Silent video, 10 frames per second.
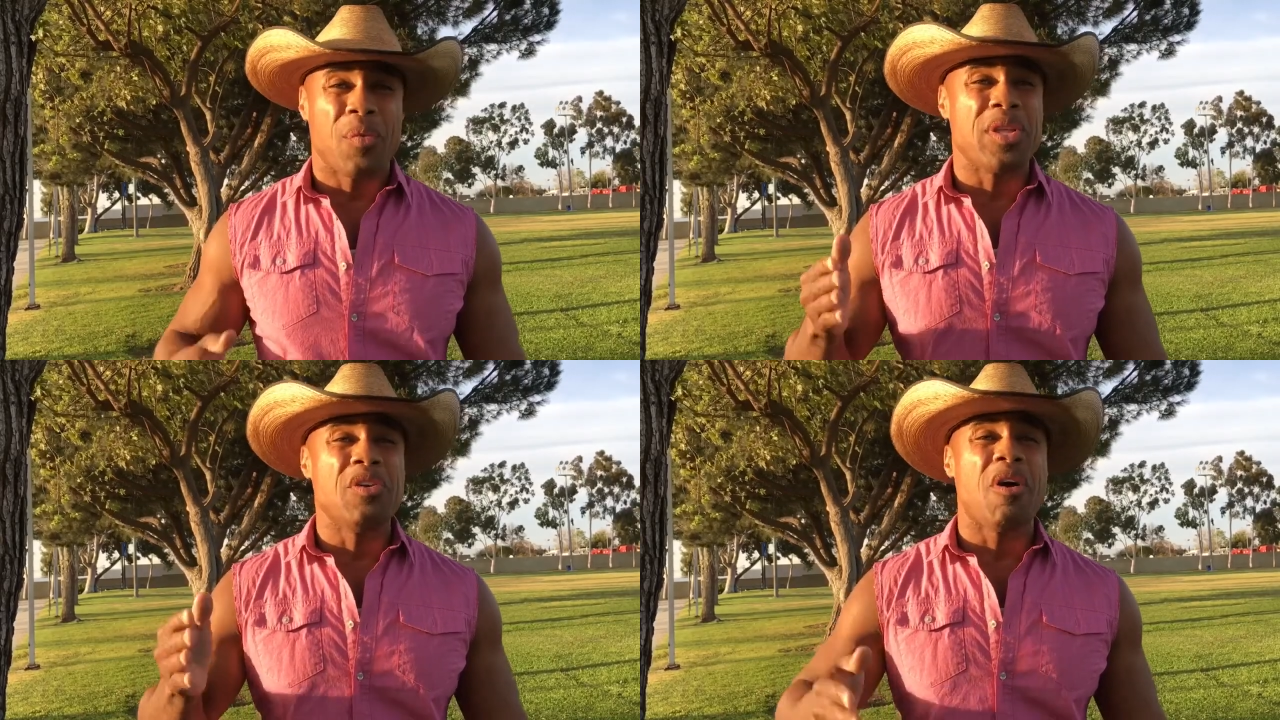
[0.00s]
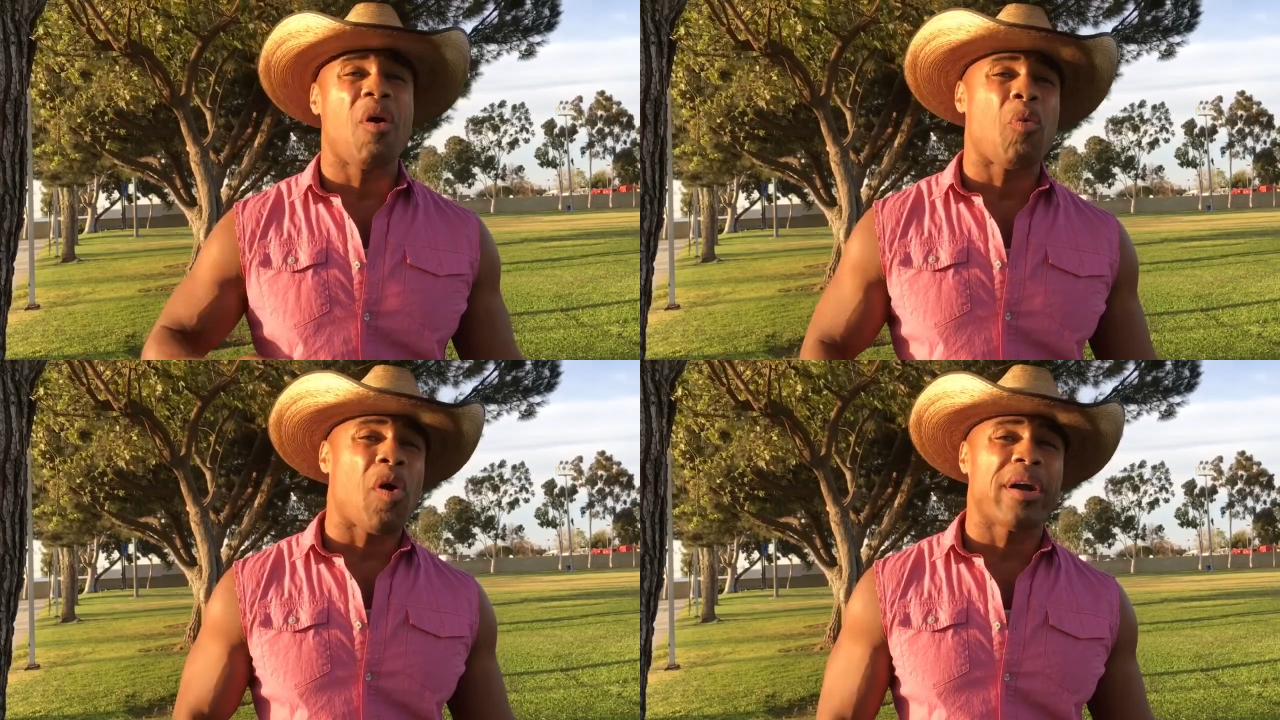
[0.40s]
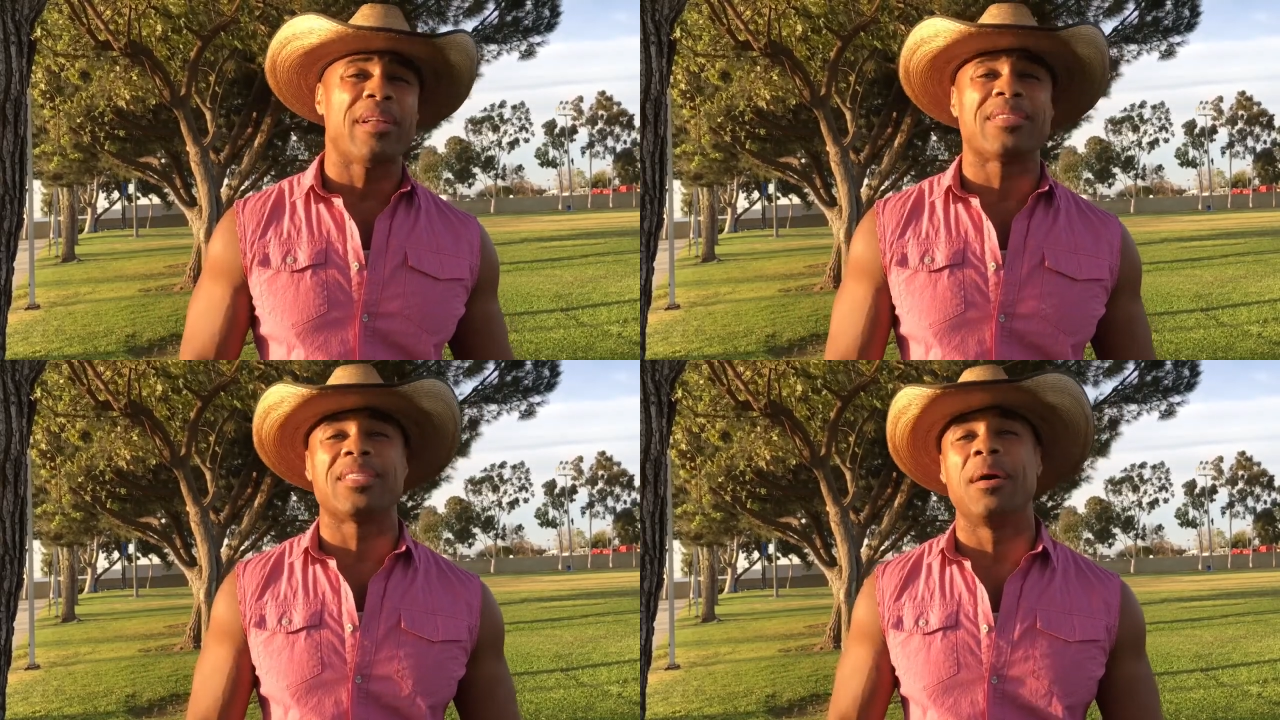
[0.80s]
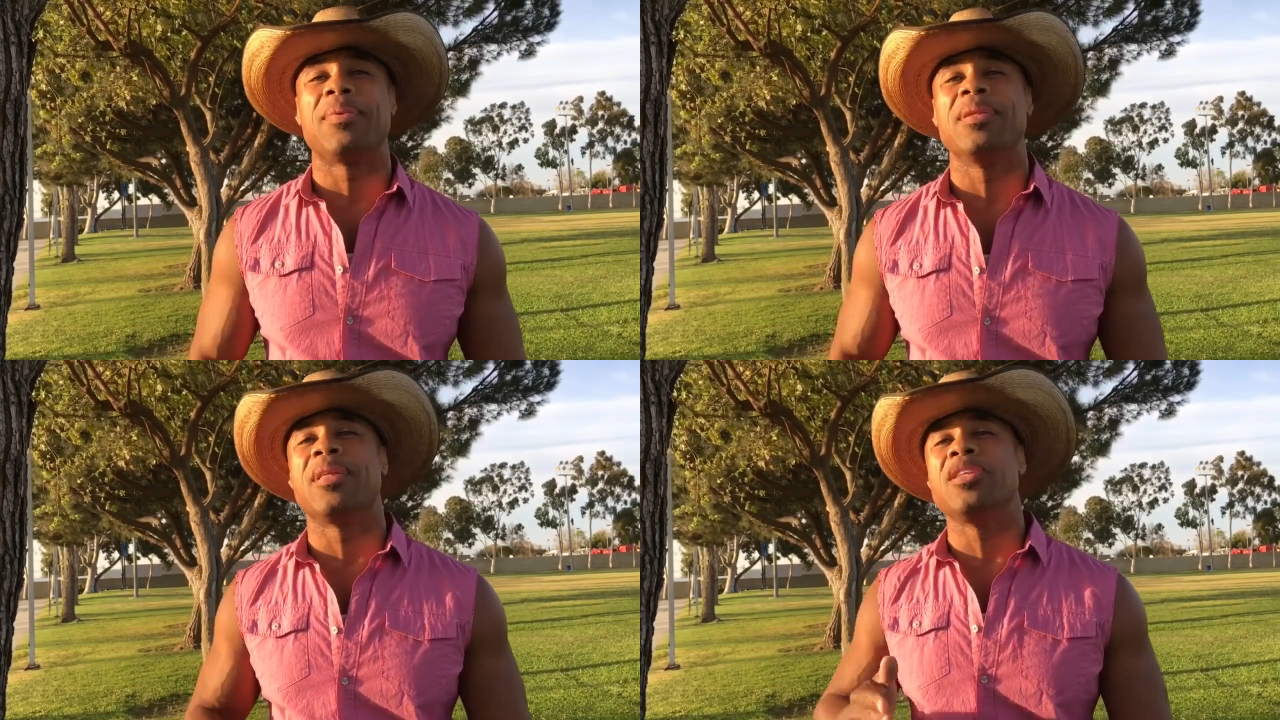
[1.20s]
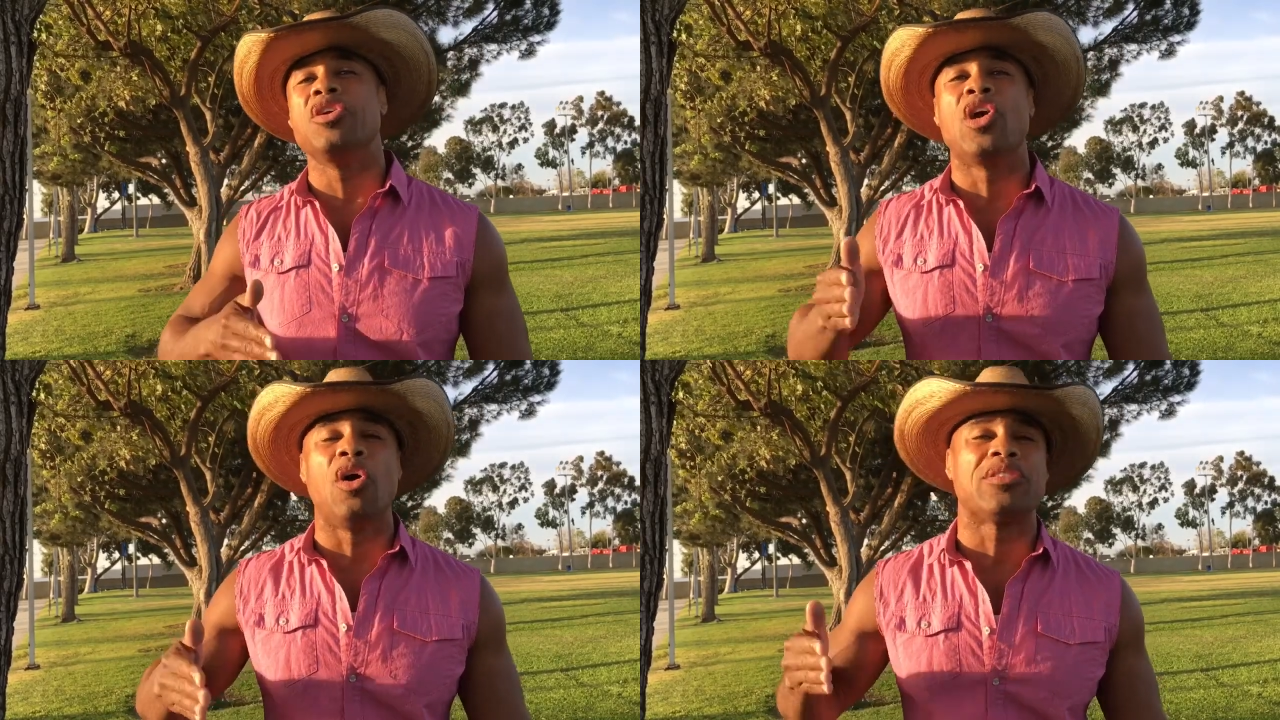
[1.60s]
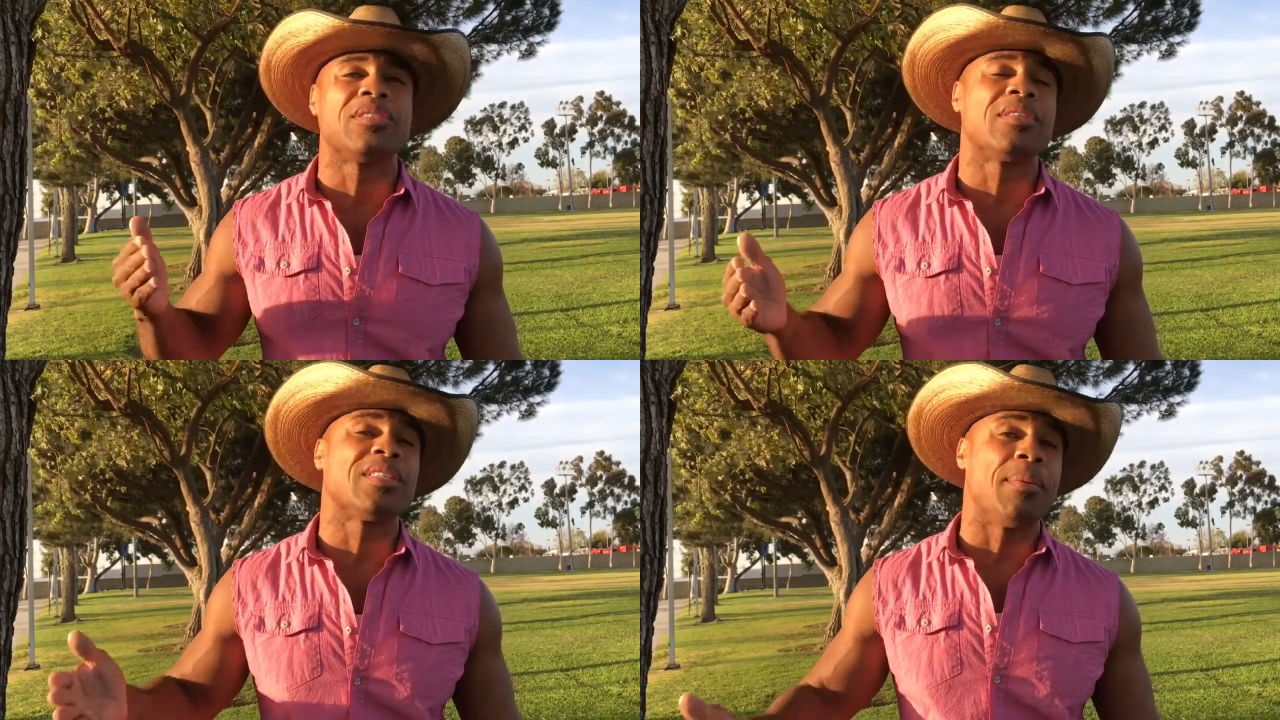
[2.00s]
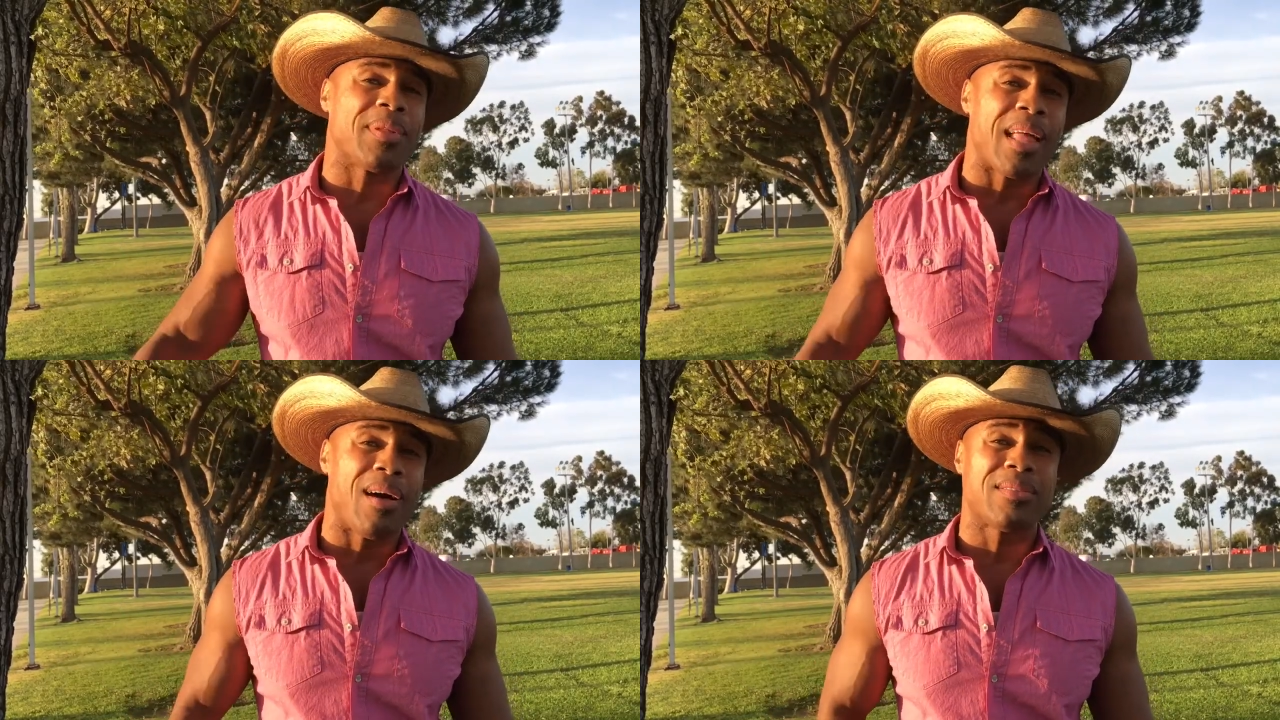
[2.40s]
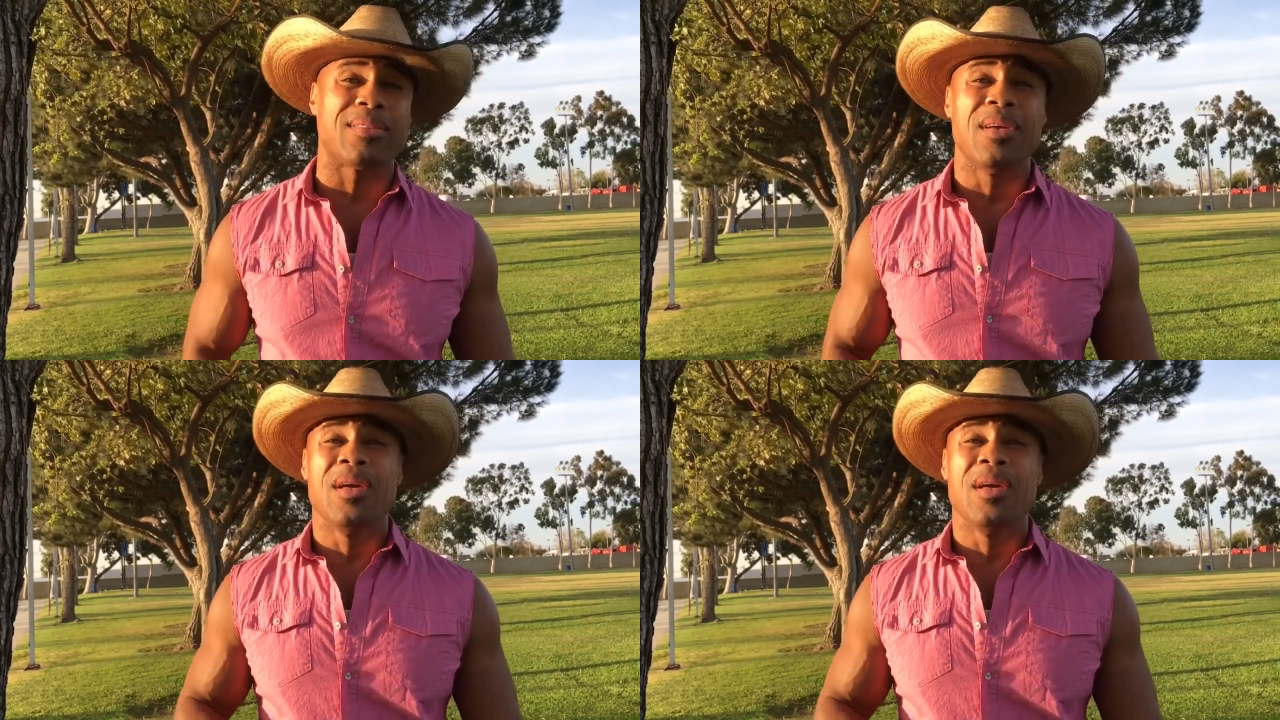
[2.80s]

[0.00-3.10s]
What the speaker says: When you are working on something, then you go to something else,